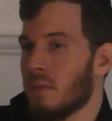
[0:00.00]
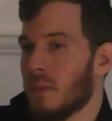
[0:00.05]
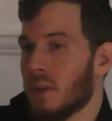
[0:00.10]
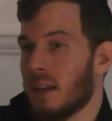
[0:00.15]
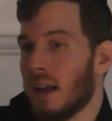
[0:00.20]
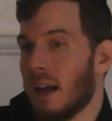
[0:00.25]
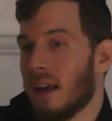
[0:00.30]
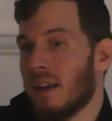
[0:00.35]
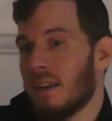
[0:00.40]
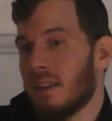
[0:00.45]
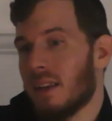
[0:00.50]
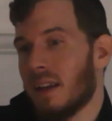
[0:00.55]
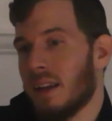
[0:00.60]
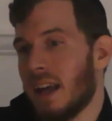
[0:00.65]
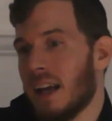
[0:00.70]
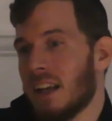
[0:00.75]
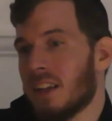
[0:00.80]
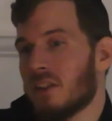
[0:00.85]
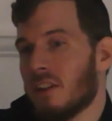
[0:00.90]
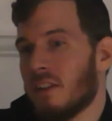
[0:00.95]
But that, the
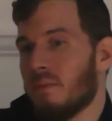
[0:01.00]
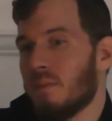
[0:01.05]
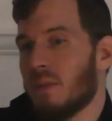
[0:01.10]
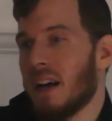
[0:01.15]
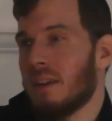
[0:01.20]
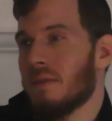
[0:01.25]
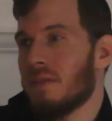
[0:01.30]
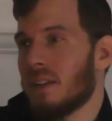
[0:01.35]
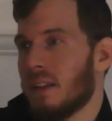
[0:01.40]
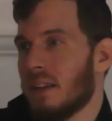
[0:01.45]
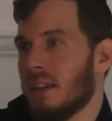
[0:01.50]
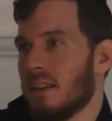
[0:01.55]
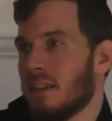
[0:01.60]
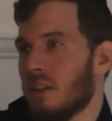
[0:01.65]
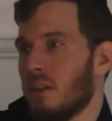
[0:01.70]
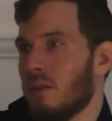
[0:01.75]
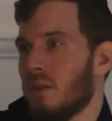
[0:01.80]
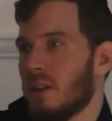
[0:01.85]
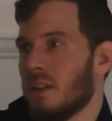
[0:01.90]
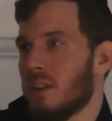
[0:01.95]
nature of prophecy is
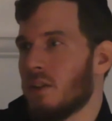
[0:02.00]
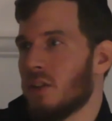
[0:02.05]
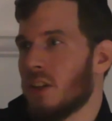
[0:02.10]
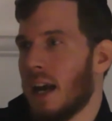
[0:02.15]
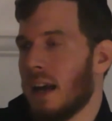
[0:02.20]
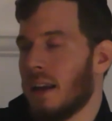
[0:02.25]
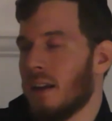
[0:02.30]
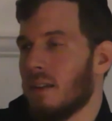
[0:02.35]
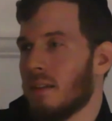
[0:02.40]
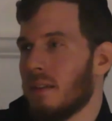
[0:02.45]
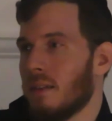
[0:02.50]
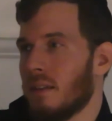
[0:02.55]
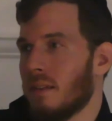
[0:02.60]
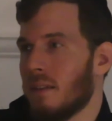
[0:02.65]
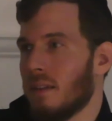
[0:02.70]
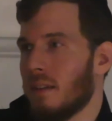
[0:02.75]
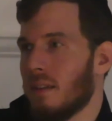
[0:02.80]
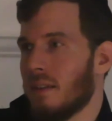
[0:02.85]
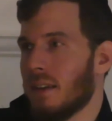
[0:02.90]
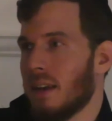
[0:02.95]
knowing the channels,
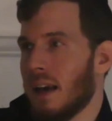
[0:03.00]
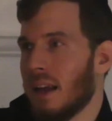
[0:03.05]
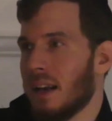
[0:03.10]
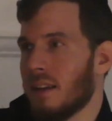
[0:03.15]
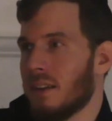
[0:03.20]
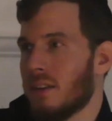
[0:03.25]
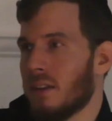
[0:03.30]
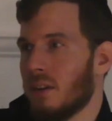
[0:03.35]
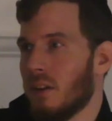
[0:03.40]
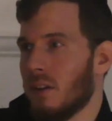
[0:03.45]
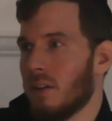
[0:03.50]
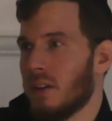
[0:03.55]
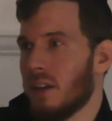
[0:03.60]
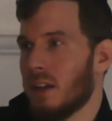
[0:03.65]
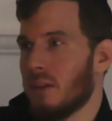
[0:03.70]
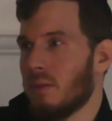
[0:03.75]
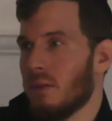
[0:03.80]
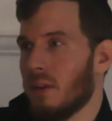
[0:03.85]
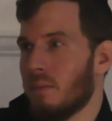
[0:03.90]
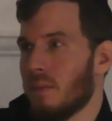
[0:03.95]
is getting to know the
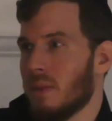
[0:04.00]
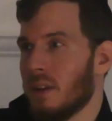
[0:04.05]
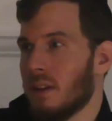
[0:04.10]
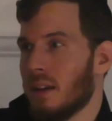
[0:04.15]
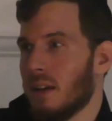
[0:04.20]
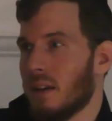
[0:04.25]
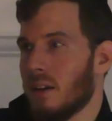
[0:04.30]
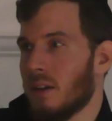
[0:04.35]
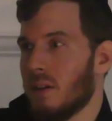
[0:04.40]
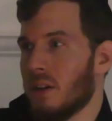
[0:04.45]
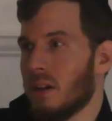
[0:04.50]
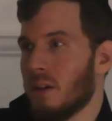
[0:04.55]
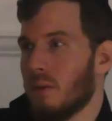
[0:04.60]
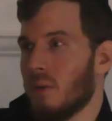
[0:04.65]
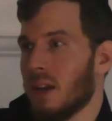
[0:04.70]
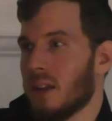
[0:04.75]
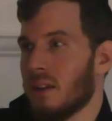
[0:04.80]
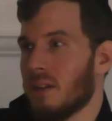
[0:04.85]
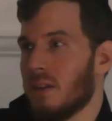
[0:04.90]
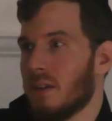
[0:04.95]
equipment and knowing
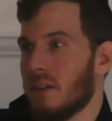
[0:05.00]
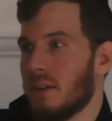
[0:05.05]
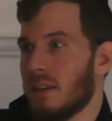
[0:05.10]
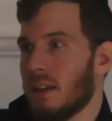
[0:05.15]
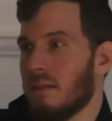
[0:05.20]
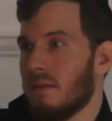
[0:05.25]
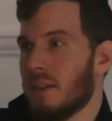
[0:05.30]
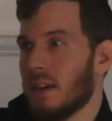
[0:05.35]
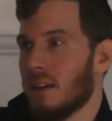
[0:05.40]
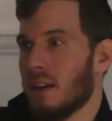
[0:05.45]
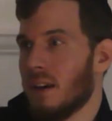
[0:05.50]
what you're receiving.